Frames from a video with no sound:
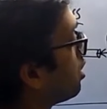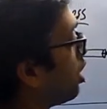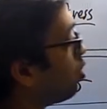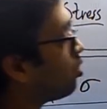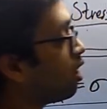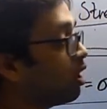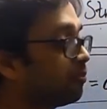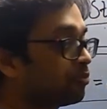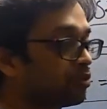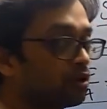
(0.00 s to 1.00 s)
Now
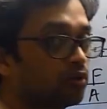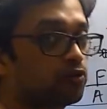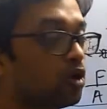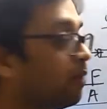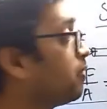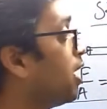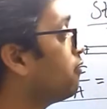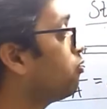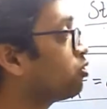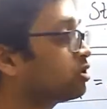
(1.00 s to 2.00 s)
if you
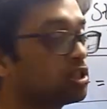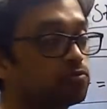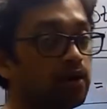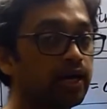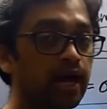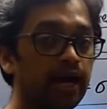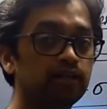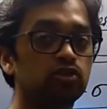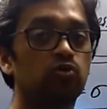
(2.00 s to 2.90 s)
apply forces by hand,